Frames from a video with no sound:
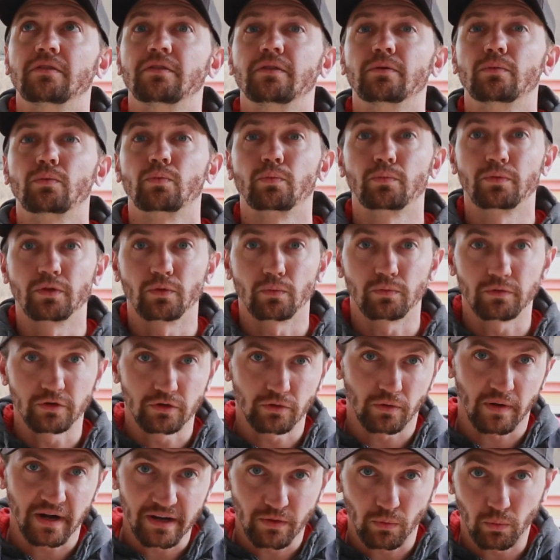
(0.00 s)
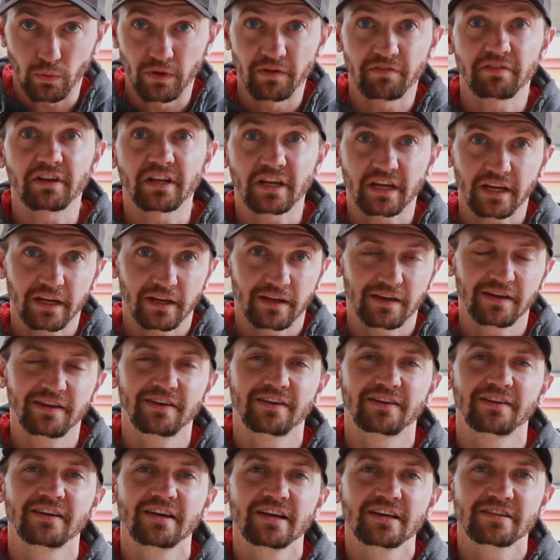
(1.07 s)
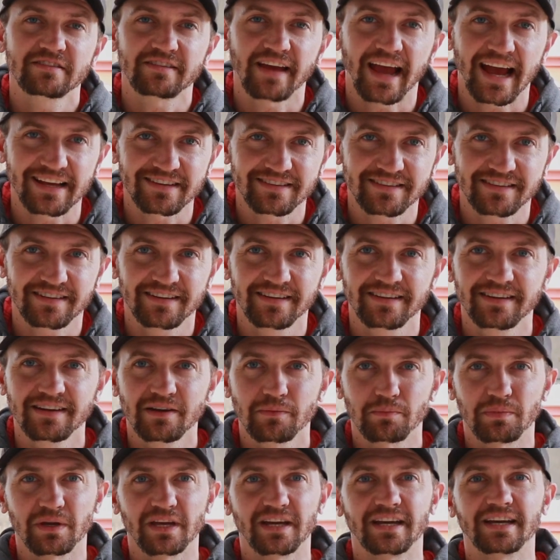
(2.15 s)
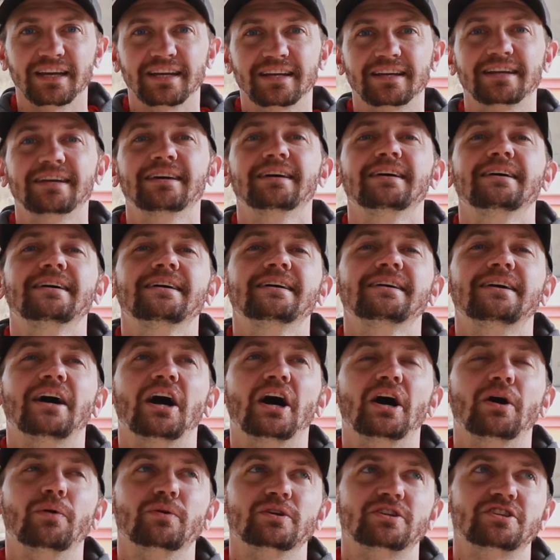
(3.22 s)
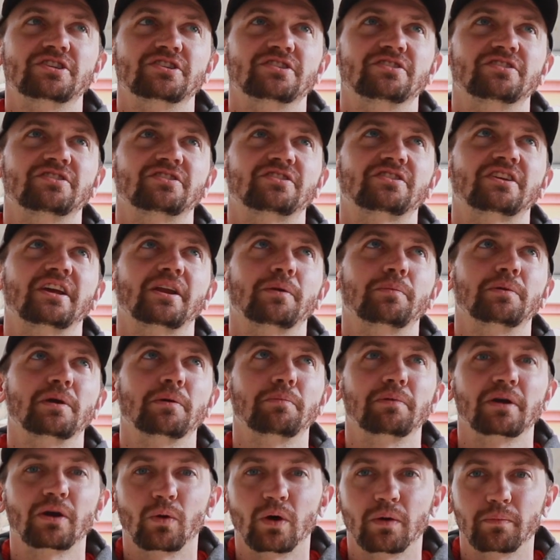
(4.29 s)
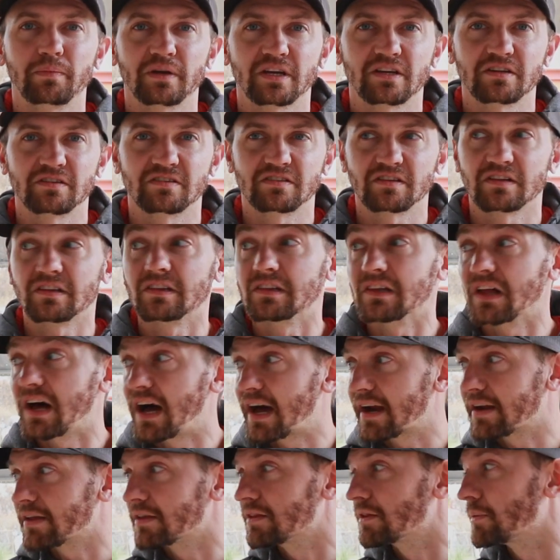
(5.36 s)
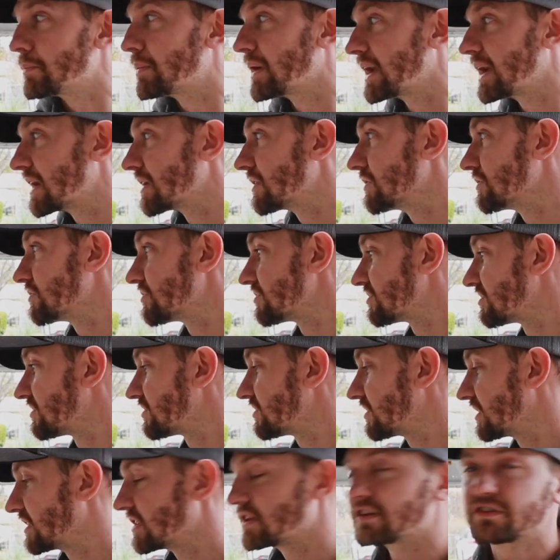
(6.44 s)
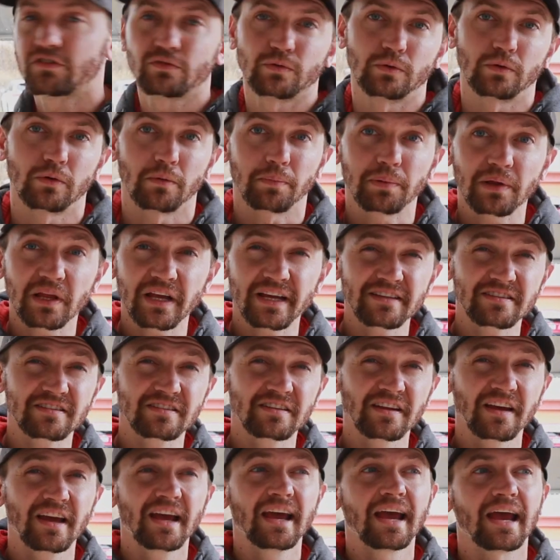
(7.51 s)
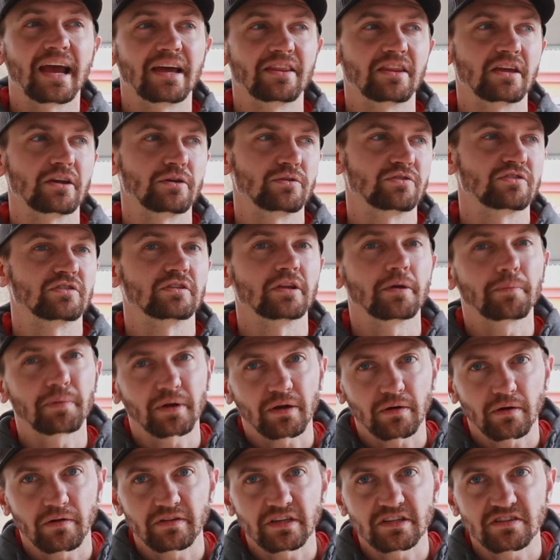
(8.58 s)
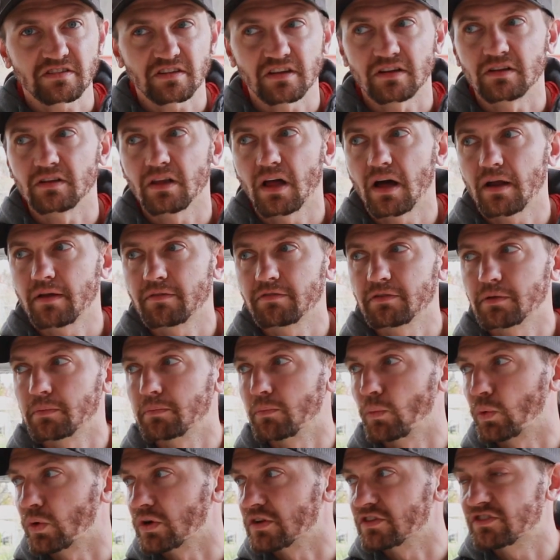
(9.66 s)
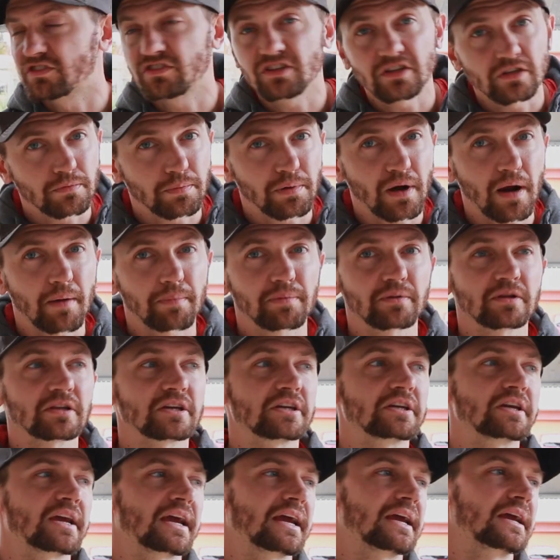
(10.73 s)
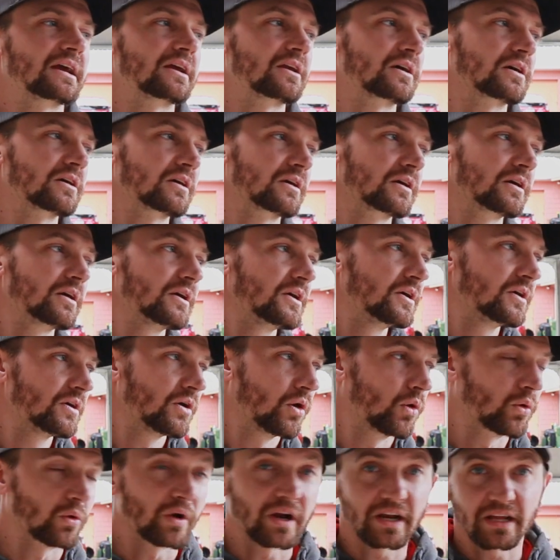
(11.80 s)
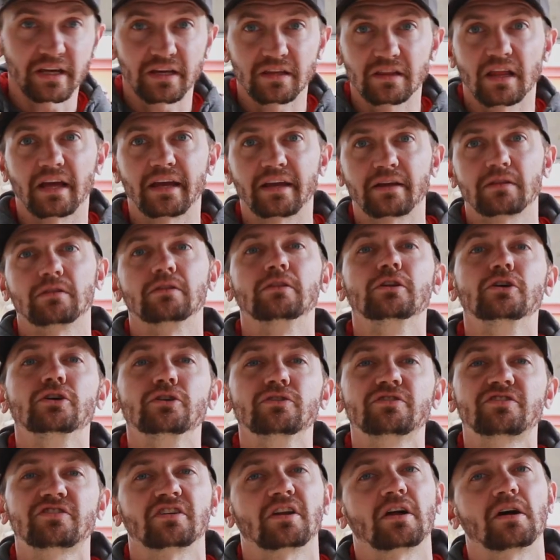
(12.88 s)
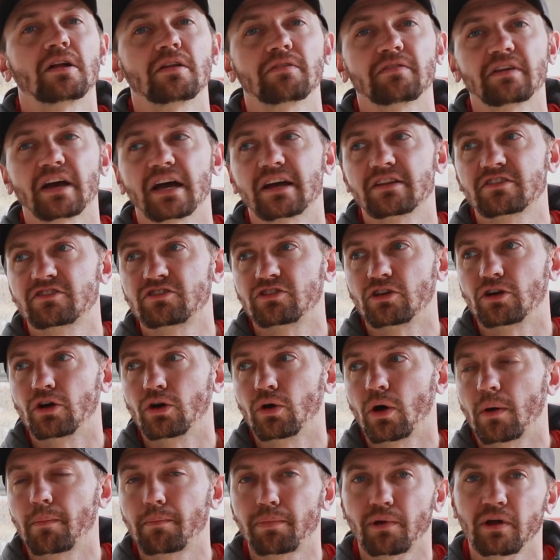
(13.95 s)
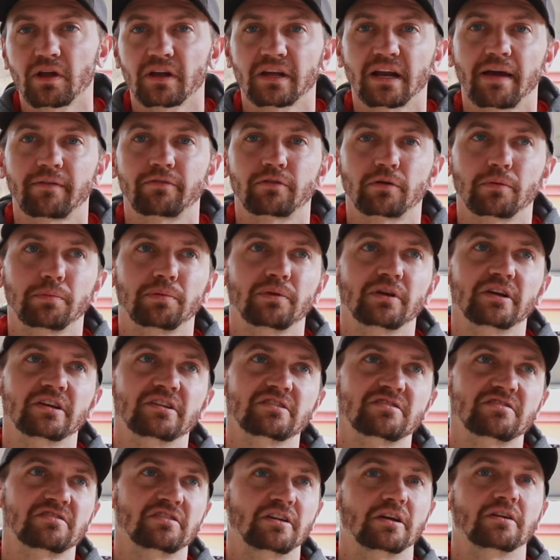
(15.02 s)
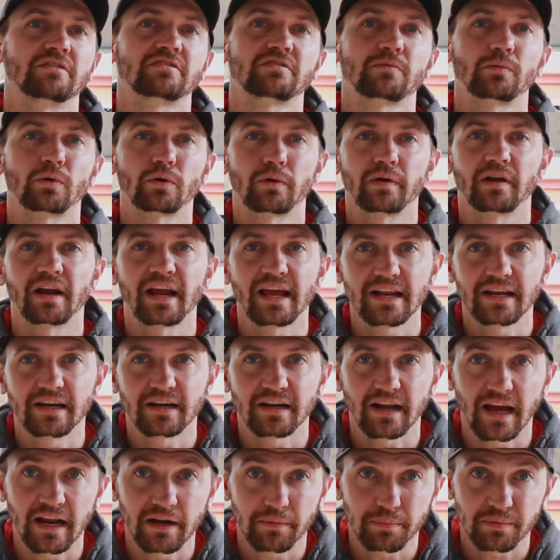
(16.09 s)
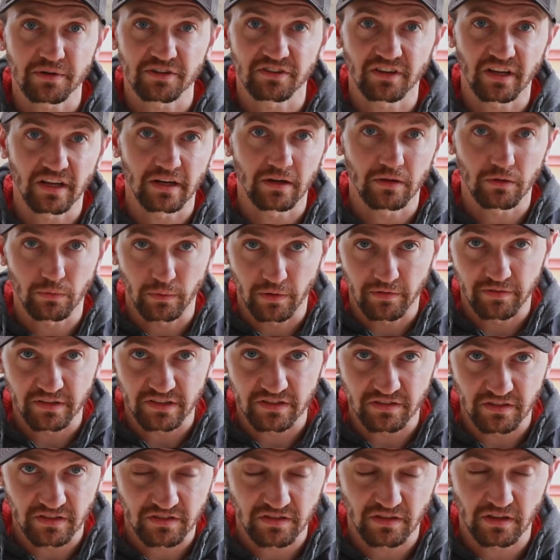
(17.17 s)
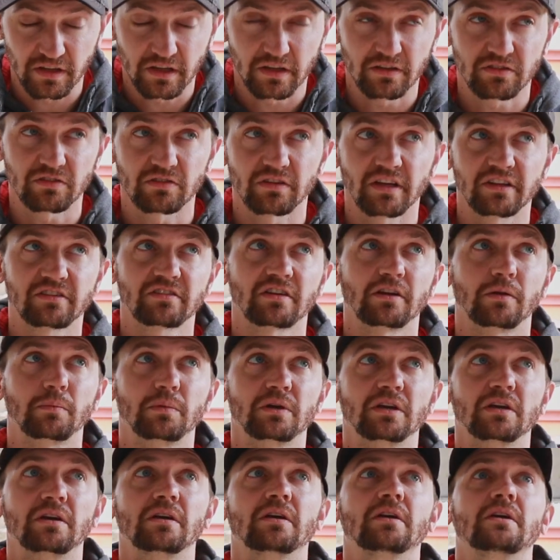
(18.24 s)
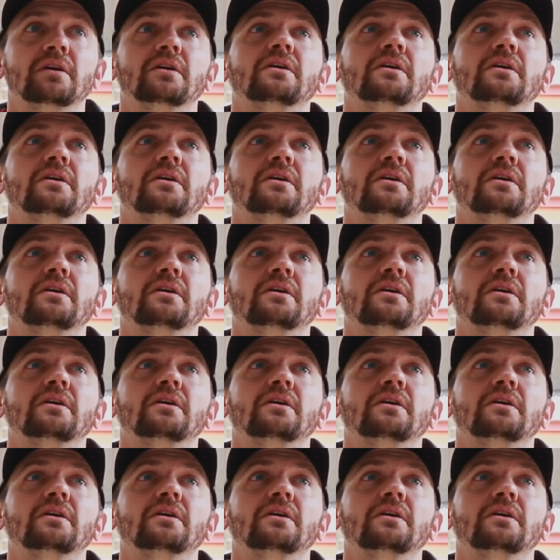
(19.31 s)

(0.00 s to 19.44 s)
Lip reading: the great riveting task begin, which is going to be a big one, because a lot of the panels in this were replaced, and they used Olympic rivets, and a lot of them weren't sealed properly and are already loose and all of that. So I'm probably going to have to replace somewhere around 80 to 90% of the rivets in this thing. So that's going to be